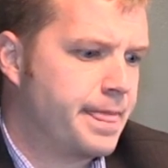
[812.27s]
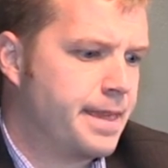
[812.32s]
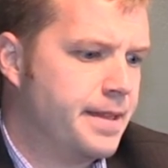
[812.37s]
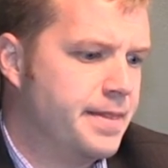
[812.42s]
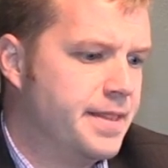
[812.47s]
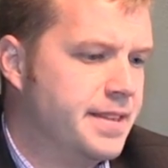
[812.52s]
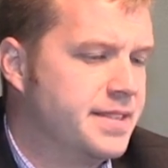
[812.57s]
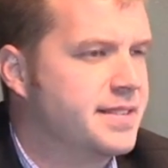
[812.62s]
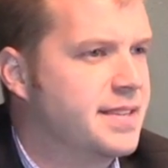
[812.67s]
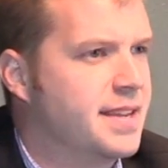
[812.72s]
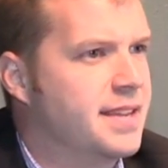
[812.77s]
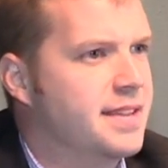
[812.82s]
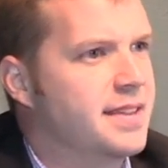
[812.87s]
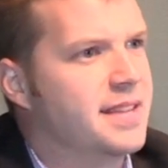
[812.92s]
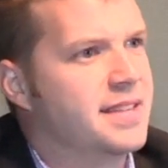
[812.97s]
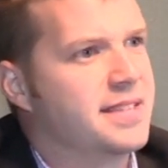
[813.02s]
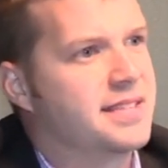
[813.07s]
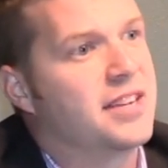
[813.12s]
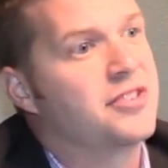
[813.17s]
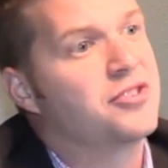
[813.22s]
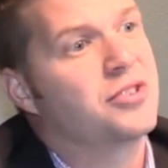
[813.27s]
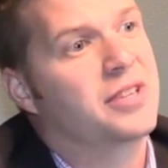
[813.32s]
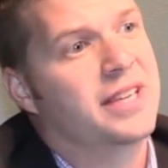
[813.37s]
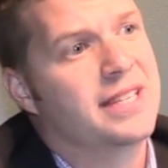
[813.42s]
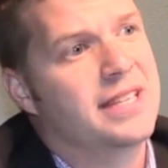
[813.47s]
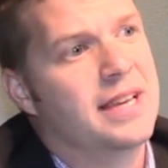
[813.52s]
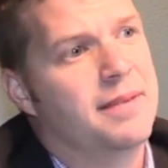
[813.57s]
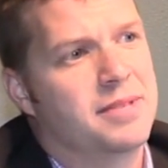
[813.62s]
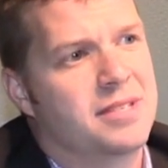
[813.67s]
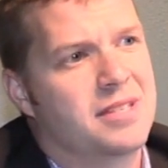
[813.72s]
the central
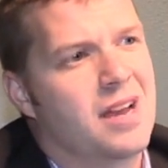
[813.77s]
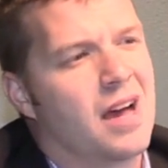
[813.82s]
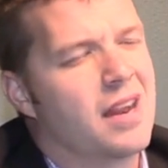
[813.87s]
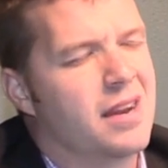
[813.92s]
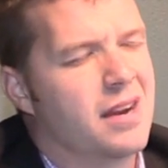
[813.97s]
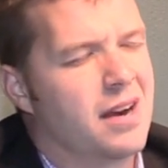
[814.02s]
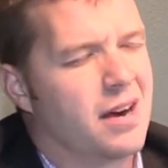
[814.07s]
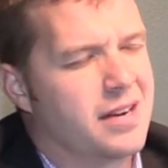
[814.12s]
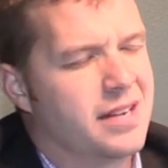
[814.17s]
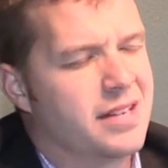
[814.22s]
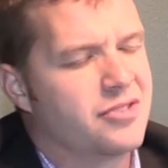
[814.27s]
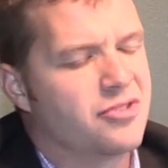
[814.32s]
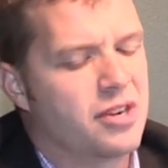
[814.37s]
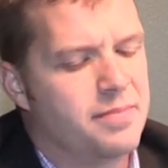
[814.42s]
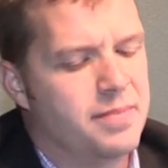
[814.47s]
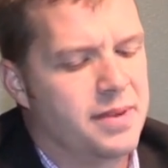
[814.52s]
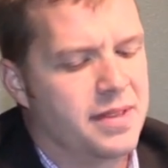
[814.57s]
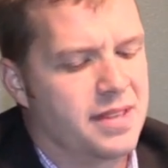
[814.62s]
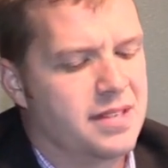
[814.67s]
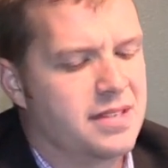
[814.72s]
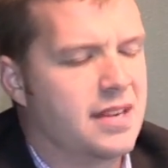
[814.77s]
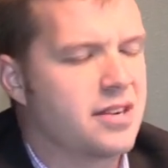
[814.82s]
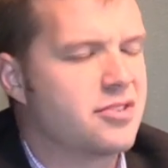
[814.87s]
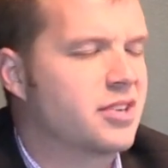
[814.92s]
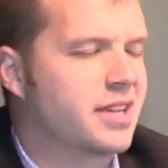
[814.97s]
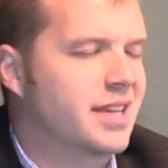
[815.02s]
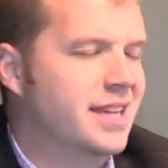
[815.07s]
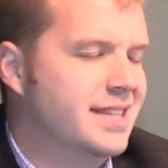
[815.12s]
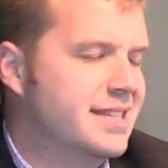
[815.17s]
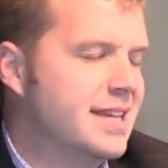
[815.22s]
Kitsap. It's not in our district, but the
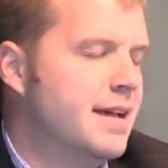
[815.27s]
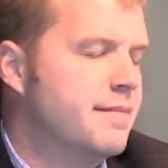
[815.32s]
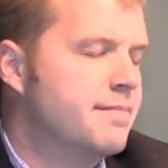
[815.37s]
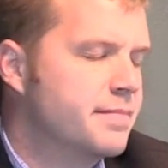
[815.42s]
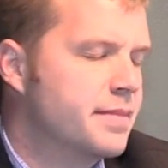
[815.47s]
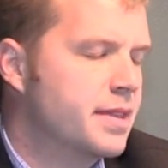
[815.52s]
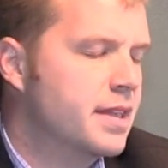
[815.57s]
central Kitsap